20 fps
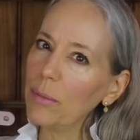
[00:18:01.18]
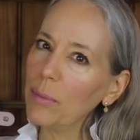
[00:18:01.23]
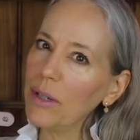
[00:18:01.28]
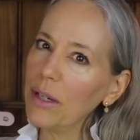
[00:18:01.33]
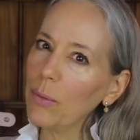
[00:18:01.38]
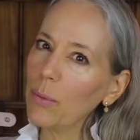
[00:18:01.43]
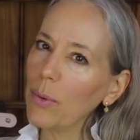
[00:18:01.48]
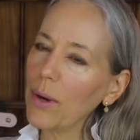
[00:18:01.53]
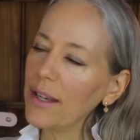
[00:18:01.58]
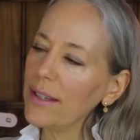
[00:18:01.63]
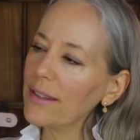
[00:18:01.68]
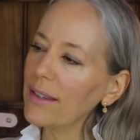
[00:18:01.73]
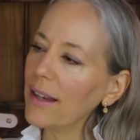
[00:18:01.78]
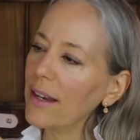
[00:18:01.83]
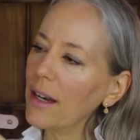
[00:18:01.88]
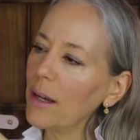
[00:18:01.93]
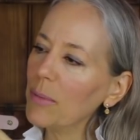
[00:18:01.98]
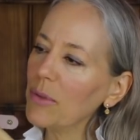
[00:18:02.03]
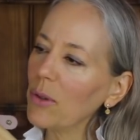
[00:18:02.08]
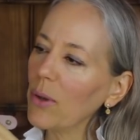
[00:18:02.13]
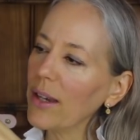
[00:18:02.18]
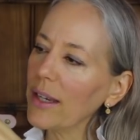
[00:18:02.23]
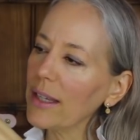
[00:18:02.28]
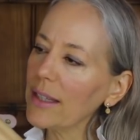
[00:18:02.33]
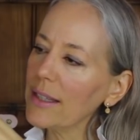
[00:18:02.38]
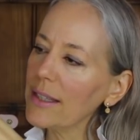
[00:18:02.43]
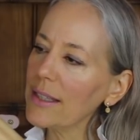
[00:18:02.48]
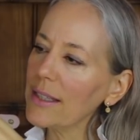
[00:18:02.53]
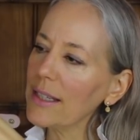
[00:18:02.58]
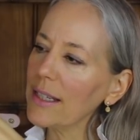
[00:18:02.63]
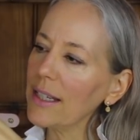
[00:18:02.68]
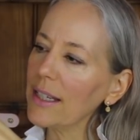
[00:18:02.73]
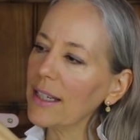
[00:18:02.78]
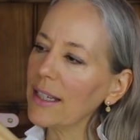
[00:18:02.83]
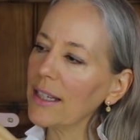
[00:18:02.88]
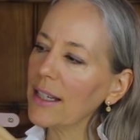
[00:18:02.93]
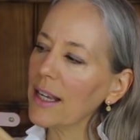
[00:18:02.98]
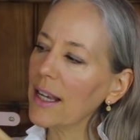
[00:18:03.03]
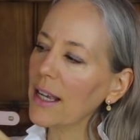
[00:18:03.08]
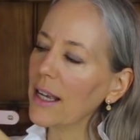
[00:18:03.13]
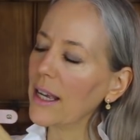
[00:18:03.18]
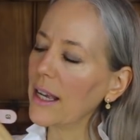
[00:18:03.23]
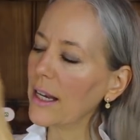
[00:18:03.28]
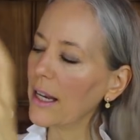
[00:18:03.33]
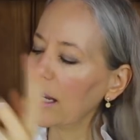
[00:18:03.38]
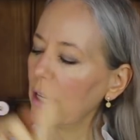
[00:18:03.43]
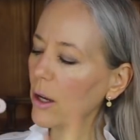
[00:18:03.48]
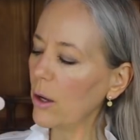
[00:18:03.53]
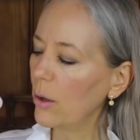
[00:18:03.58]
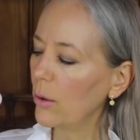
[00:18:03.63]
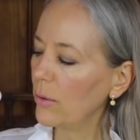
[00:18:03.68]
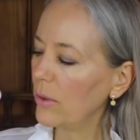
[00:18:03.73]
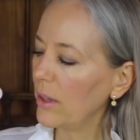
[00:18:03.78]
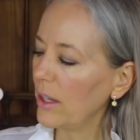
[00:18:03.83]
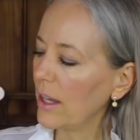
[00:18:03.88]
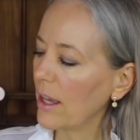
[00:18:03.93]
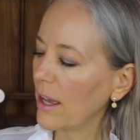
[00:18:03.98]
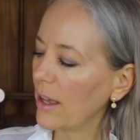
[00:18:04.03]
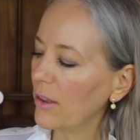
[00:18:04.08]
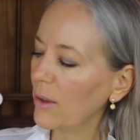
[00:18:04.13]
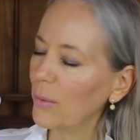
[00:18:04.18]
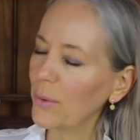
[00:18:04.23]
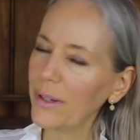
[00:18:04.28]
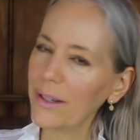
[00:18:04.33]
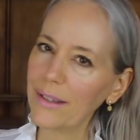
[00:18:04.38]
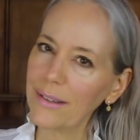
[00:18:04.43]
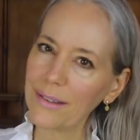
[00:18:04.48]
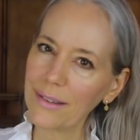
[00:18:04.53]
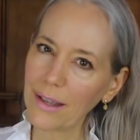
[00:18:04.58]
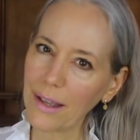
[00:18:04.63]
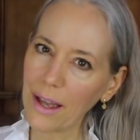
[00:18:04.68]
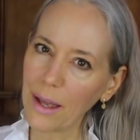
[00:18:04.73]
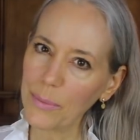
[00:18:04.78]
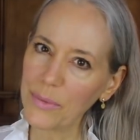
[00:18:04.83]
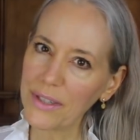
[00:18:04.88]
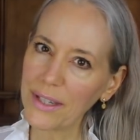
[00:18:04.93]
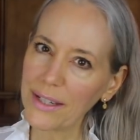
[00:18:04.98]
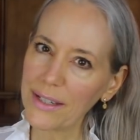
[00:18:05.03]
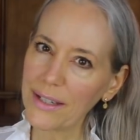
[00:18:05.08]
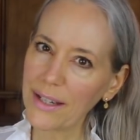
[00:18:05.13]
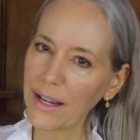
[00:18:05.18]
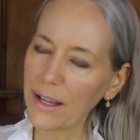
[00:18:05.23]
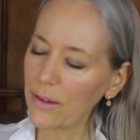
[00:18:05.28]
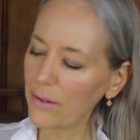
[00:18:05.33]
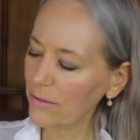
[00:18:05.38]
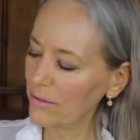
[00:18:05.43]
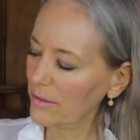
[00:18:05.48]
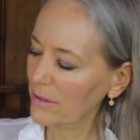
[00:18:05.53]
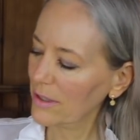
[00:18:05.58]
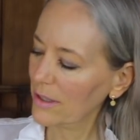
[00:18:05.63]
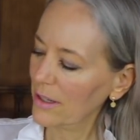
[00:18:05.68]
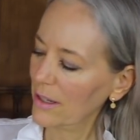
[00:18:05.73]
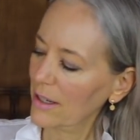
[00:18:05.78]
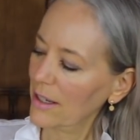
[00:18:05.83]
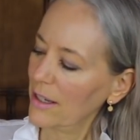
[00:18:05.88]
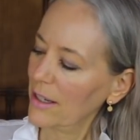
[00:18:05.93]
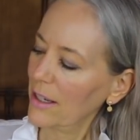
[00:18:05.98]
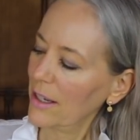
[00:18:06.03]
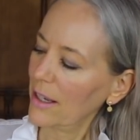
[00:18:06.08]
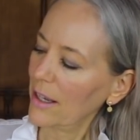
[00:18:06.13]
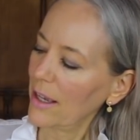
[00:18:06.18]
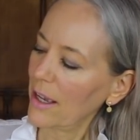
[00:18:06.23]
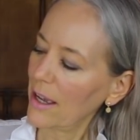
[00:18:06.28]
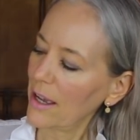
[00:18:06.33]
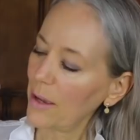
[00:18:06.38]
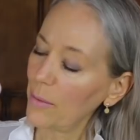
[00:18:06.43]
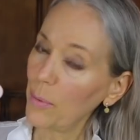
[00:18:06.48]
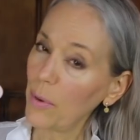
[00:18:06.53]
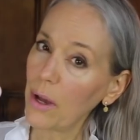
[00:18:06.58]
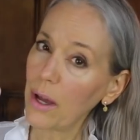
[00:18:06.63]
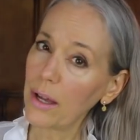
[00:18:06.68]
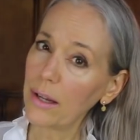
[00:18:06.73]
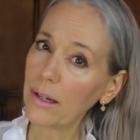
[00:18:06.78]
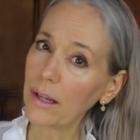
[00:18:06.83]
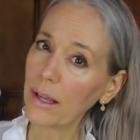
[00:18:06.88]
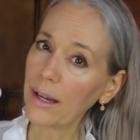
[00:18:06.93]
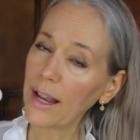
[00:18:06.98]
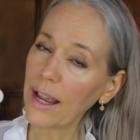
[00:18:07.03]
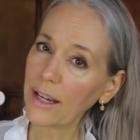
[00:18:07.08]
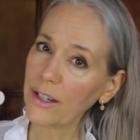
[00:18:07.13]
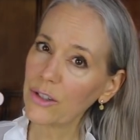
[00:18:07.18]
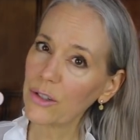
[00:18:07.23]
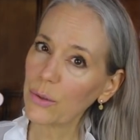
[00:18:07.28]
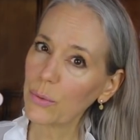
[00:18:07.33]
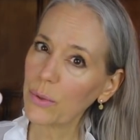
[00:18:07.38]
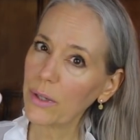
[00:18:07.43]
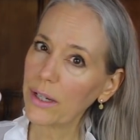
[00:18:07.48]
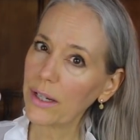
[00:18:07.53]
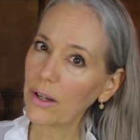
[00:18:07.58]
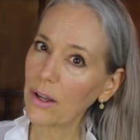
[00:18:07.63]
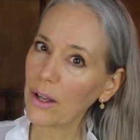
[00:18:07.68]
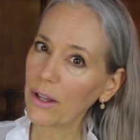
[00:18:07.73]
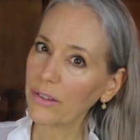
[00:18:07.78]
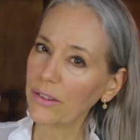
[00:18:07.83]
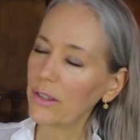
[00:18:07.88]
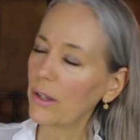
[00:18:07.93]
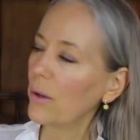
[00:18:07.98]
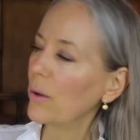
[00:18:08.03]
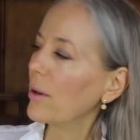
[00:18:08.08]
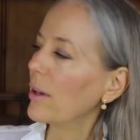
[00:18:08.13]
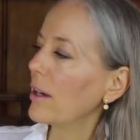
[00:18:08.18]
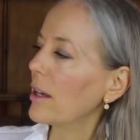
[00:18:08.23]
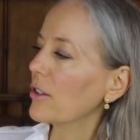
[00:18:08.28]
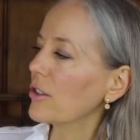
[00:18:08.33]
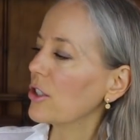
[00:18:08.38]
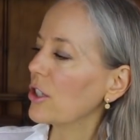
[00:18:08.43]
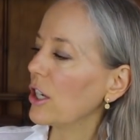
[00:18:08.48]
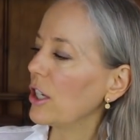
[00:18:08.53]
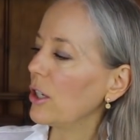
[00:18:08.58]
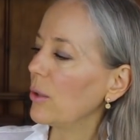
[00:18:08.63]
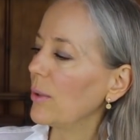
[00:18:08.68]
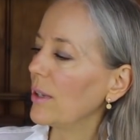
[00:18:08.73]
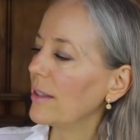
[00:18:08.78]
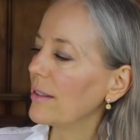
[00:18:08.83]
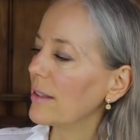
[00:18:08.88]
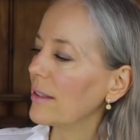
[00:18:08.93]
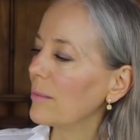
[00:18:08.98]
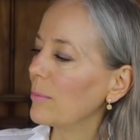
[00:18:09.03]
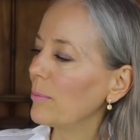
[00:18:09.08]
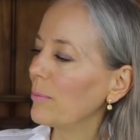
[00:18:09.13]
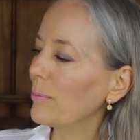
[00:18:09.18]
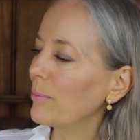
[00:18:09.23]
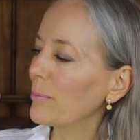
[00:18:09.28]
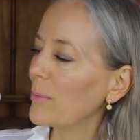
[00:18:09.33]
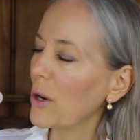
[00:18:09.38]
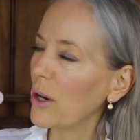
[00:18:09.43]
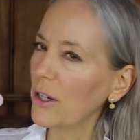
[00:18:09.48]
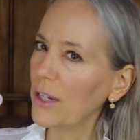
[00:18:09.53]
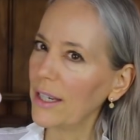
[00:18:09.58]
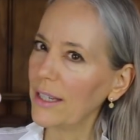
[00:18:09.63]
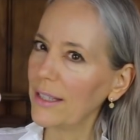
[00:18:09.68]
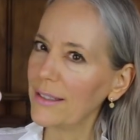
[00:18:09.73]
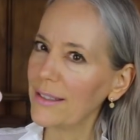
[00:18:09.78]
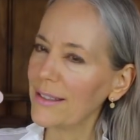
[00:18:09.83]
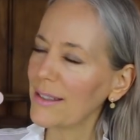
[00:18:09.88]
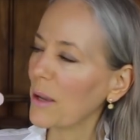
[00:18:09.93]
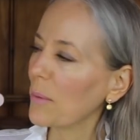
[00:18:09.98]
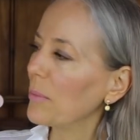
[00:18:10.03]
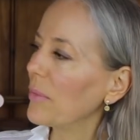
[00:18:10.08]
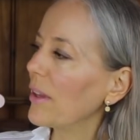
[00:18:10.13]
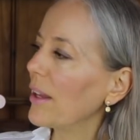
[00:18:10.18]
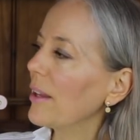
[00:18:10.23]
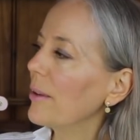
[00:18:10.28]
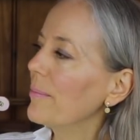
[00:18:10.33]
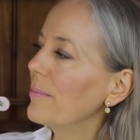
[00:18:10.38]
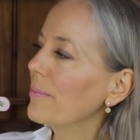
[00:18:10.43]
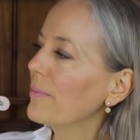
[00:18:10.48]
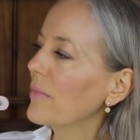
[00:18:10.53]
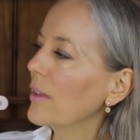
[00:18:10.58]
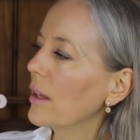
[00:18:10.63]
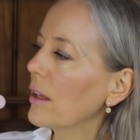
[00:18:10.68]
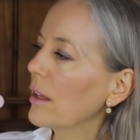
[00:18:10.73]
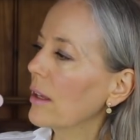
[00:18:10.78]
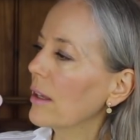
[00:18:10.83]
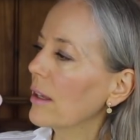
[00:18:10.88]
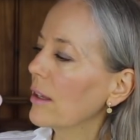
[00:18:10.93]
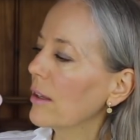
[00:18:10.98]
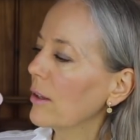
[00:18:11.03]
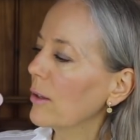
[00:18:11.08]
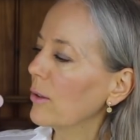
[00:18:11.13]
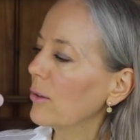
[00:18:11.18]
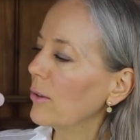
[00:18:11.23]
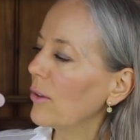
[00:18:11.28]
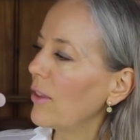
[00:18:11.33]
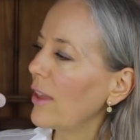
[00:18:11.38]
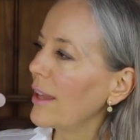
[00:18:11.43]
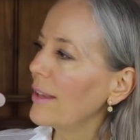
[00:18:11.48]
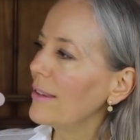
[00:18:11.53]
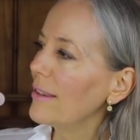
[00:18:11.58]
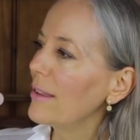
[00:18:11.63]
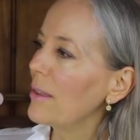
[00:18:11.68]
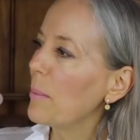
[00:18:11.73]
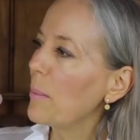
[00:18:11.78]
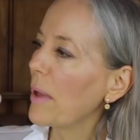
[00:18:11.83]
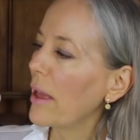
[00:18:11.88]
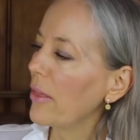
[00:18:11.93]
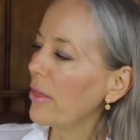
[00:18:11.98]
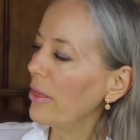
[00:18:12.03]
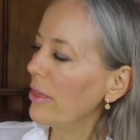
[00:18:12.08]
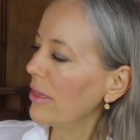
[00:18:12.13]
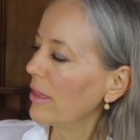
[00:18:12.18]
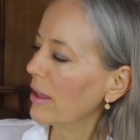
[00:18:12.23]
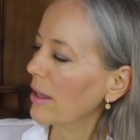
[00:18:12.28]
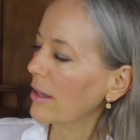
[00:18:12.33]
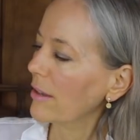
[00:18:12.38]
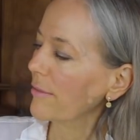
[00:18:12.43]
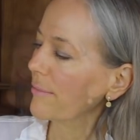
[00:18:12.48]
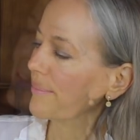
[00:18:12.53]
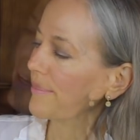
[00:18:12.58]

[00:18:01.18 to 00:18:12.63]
to be right side up so I can see it, and I know the other one is upside down I bought an extra one also, and I'll show you it's marking something. So that's the month.